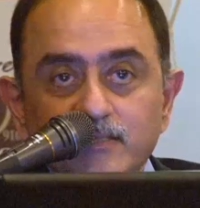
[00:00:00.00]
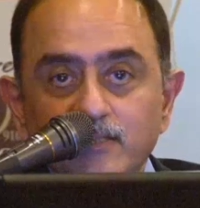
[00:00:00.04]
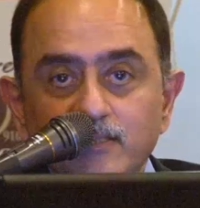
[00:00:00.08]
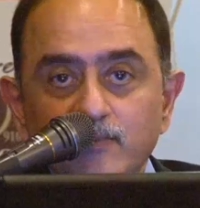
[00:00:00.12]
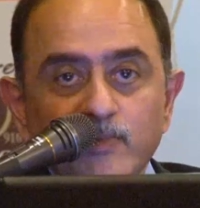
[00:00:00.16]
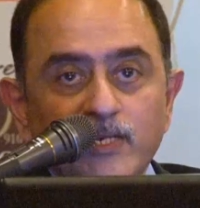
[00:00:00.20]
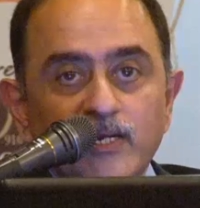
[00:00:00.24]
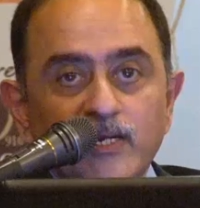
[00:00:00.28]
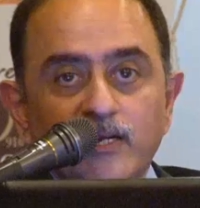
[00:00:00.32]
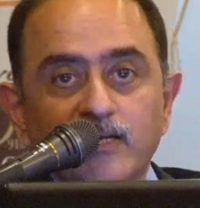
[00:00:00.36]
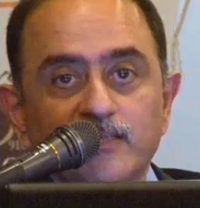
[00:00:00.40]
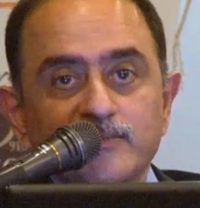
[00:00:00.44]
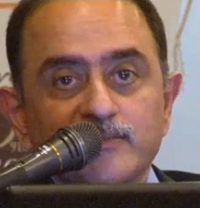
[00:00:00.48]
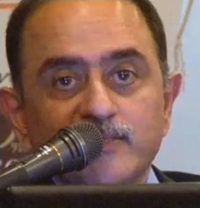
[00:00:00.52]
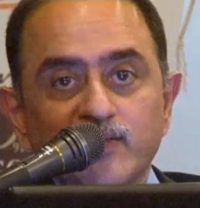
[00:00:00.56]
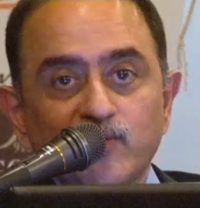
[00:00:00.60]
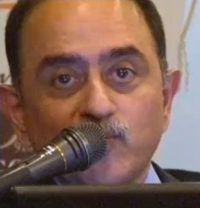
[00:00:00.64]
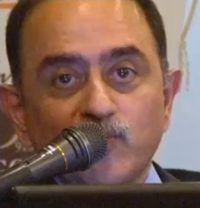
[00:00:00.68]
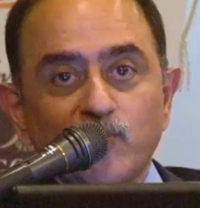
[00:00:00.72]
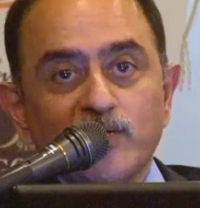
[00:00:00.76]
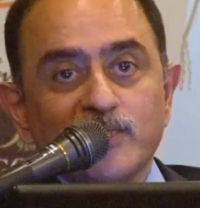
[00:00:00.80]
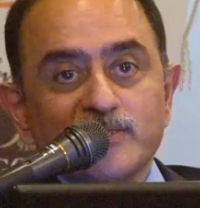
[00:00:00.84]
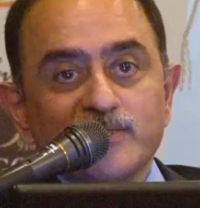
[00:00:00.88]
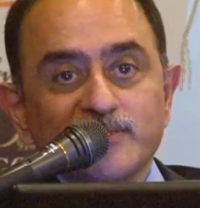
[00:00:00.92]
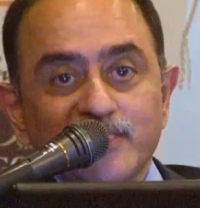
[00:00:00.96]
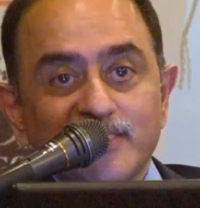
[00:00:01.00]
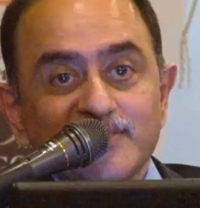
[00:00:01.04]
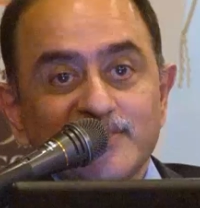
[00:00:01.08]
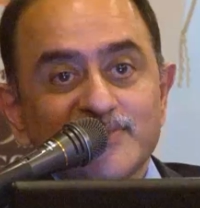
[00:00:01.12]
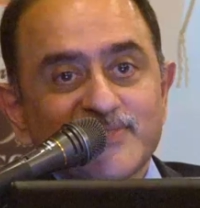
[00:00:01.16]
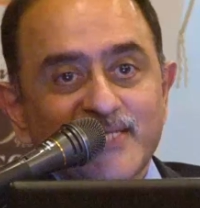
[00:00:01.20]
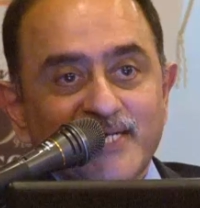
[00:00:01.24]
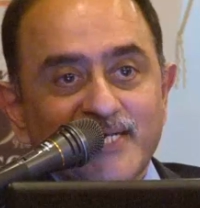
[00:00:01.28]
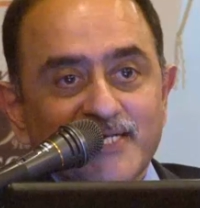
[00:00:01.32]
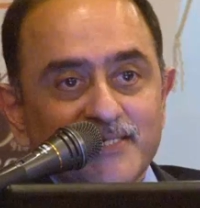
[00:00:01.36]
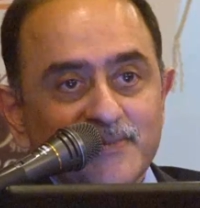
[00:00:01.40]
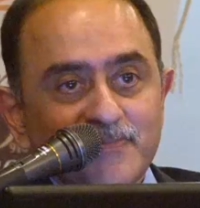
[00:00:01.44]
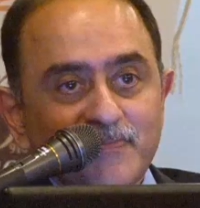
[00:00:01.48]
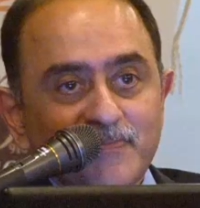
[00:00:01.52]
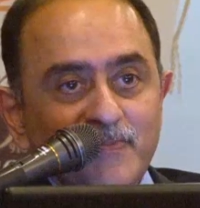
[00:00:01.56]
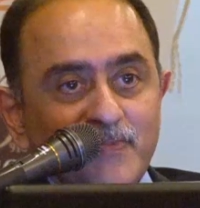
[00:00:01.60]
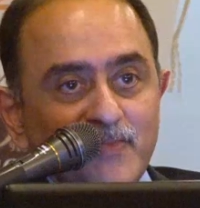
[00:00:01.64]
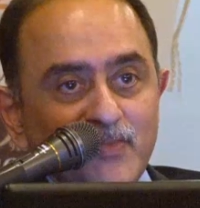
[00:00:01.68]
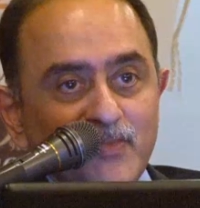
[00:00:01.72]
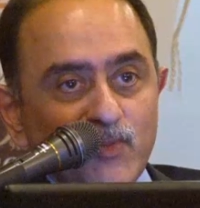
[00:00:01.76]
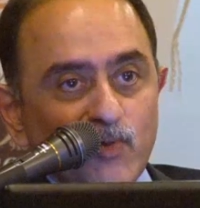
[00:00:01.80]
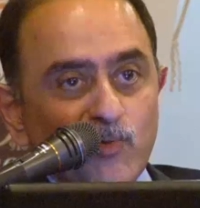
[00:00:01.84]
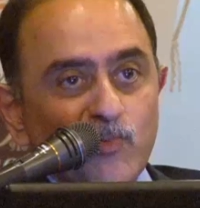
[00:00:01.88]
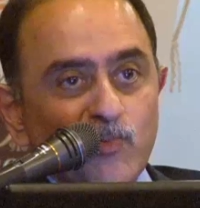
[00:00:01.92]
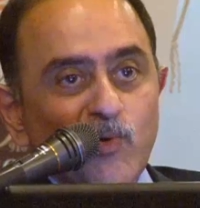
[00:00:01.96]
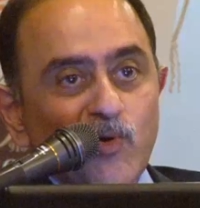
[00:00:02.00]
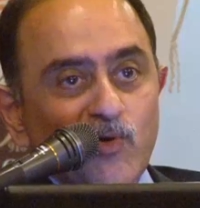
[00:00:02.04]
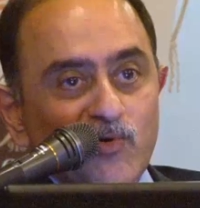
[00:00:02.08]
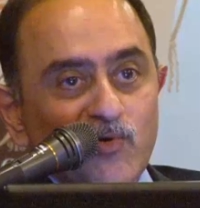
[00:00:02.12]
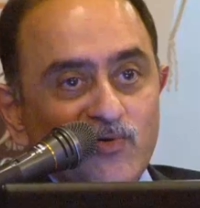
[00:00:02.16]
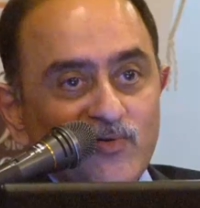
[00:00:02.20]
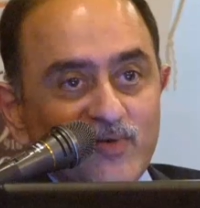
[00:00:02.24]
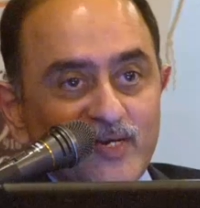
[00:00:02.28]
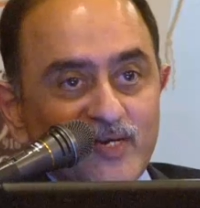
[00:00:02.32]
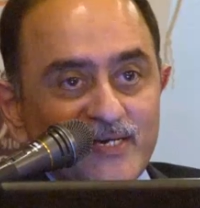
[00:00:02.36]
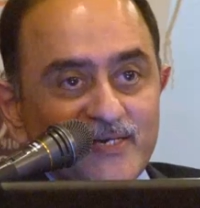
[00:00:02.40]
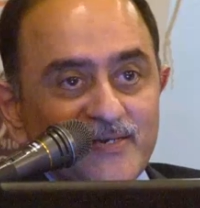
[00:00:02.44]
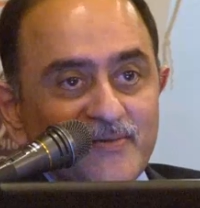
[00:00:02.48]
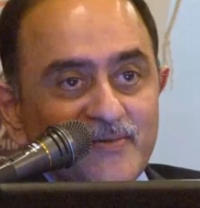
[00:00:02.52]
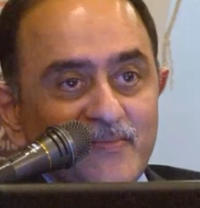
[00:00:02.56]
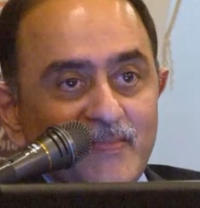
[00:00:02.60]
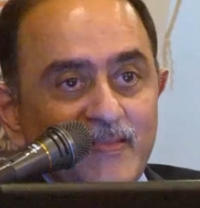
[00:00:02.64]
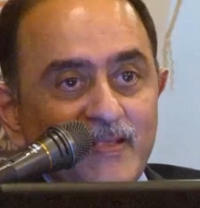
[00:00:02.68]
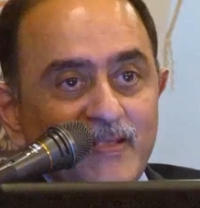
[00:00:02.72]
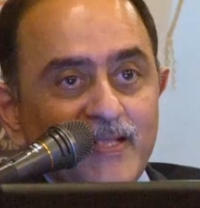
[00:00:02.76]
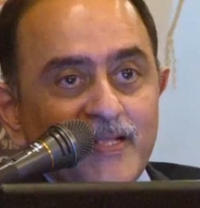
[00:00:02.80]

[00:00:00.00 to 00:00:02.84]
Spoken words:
In America, they know it as an insect, no more, right?